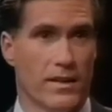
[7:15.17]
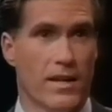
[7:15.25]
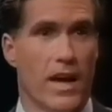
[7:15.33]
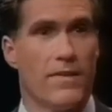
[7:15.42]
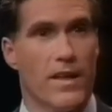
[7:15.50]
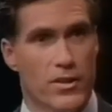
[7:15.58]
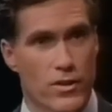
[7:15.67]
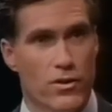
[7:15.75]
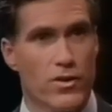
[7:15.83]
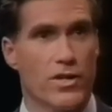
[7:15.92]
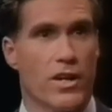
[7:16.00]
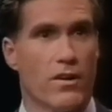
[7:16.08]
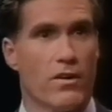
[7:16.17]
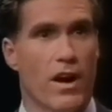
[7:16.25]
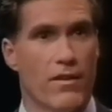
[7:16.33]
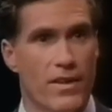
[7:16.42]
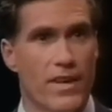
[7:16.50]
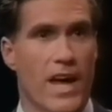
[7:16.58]
And that's your share
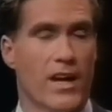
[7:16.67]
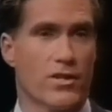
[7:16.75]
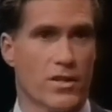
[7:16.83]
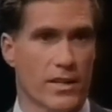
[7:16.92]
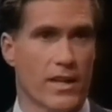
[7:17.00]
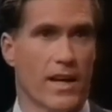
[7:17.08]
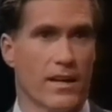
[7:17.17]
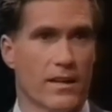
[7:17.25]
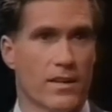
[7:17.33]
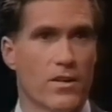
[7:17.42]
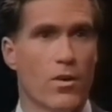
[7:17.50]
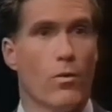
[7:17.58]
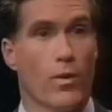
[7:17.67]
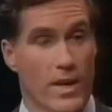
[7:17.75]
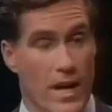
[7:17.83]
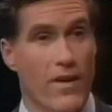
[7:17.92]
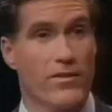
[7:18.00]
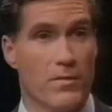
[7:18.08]
of the national debt. We're going to
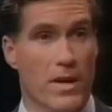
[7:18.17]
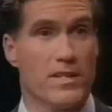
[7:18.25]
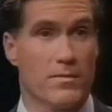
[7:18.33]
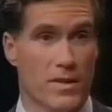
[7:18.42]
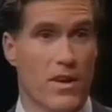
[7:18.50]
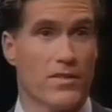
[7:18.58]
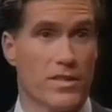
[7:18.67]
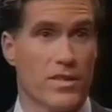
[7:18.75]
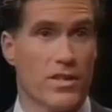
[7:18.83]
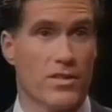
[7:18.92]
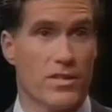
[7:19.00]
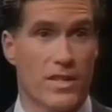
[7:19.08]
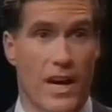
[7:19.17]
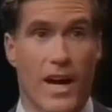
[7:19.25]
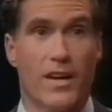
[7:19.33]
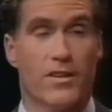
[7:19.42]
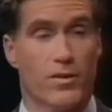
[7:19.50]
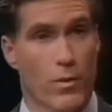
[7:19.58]
have to make some tough decisions.
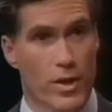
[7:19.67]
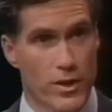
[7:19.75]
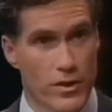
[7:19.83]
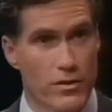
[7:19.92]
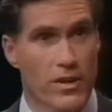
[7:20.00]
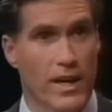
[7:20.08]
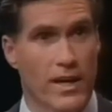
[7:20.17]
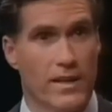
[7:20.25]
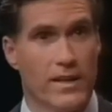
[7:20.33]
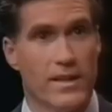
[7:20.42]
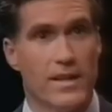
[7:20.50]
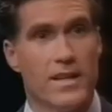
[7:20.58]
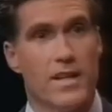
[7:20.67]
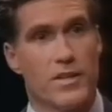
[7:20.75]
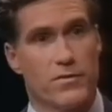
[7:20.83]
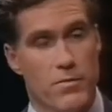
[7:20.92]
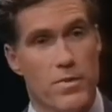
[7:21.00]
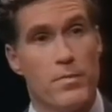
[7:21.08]
I think the way to do that is
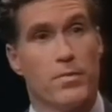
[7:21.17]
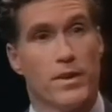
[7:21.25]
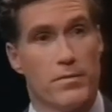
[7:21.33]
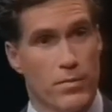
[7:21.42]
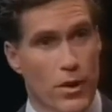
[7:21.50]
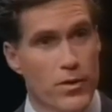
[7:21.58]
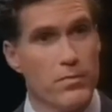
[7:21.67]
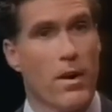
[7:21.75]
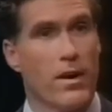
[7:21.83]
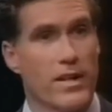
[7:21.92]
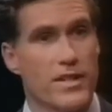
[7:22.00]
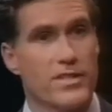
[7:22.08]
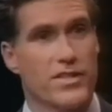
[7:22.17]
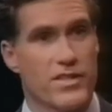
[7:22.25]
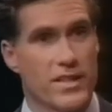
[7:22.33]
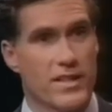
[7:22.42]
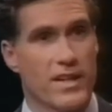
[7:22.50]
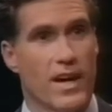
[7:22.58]
for people in both parties to
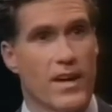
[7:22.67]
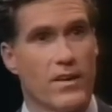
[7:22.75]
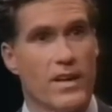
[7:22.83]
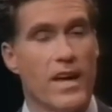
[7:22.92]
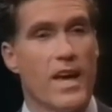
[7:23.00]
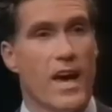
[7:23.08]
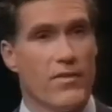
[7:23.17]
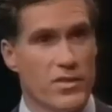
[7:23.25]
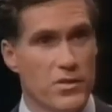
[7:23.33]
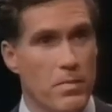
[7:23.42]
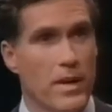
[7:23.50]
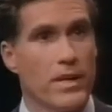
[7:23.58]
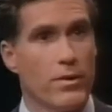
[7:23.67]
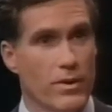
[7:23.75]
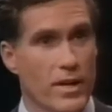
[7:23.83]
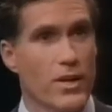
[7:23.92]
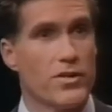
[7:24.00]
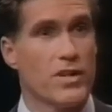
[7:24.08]
sit down, have a spending
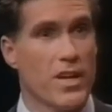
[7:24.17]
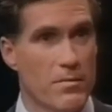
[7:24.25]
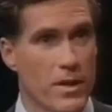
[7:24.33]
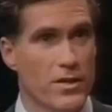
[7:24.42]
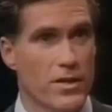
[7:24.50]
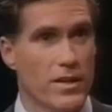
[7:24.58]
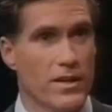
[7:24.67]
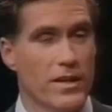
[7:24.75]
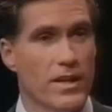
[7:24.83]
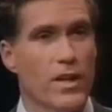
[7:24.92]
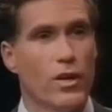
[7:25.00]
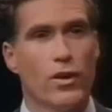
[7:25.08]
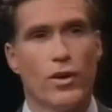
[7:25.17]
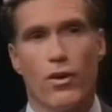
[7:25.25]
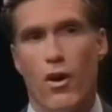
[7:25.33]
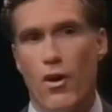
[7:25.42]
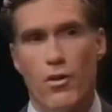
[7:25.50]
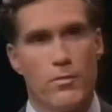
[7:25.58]
reduction commission, look at
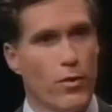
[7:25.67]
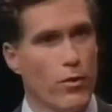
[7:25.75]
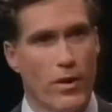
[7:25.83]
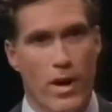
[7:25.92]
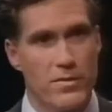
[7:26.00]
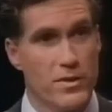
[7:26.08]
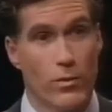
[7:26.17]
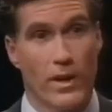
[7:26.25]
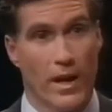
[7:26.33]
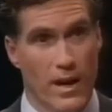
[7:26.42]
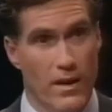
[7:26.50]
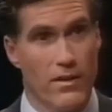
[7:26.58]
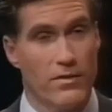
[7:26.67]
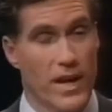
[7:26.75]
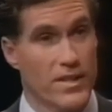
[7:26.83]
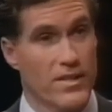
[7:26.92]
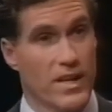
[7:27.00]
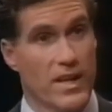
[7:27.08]
all the programs that we love
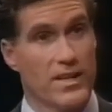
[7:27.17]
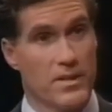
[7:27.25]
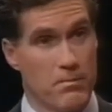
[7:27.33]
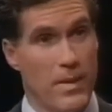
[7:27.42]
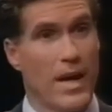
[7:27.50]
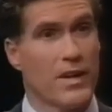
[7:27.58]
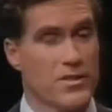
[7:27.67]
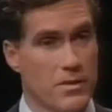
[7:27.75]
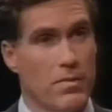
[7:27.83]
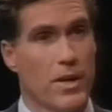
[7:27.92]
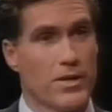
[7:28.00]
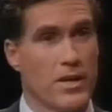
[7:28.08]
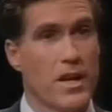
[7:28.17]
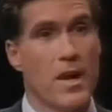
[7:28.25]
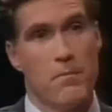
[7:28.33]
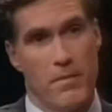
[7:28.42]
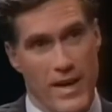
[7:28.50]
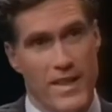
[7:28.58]
and say, to balance the budget
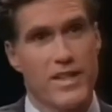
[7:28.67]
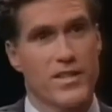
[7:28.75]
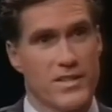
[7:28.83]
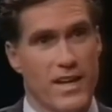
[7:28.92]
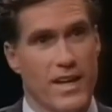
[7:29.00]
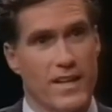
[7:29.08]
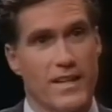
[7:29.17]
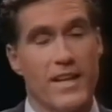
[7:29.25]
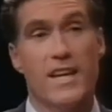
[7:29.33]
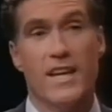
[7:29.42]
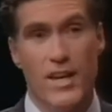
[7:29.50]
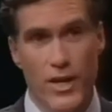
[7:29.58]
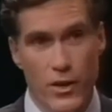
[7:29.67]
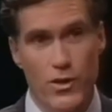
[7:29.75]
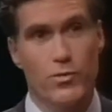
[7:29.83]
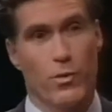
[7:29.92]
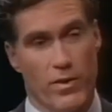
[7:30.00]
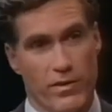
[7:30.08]
by this date,
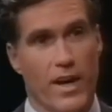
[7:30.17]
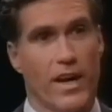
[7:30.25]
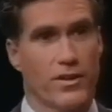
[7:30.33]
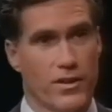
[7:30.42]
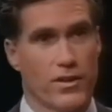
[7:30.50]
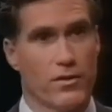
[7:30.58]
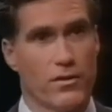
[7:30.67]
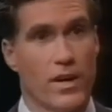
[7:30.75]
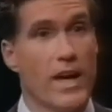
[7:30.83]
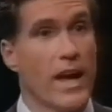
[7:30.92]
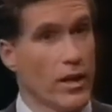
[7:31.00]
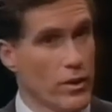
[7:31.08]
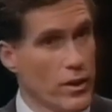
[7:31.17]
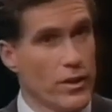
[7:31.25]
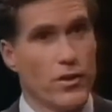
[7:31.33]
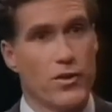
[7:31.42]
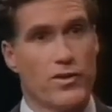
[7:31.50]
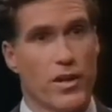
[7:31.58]
here's what we've got to do. Look at
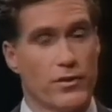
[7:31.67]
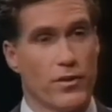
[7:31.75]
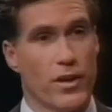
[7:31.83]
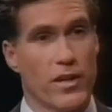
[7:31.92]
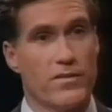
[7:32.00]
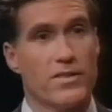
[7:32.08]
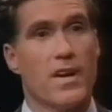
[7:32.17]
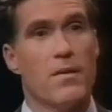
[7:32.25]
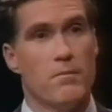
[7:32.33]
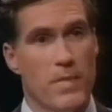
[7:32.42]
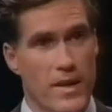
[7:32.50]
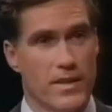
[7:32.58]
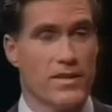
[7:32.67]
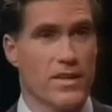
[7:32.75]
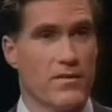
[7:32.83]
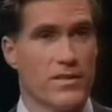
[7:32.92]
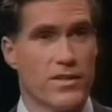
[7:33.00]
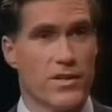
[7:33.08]
those alternatives, make the
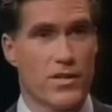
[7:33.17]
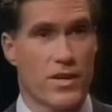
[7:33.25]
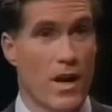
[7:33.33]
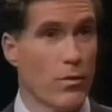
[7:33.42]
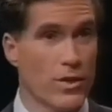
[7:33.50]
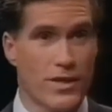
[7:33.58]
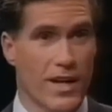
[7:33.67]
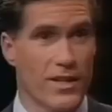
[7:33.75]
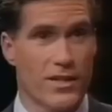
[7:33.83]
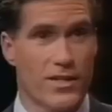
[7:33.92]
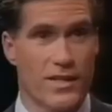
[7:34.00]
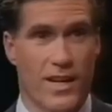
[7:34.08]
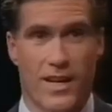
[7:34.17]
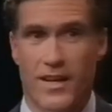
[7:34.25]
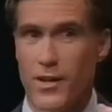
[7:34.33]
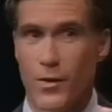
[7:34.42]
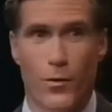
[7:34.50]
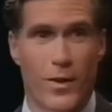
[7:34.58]
tough decision. I wish I could just say
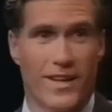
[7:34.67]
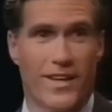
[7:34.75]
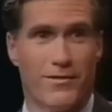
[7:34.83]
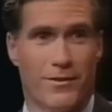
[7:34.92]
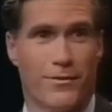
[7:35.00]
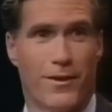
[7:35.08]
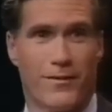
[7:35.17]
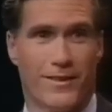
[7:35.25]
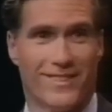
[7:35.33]
we can give it forever.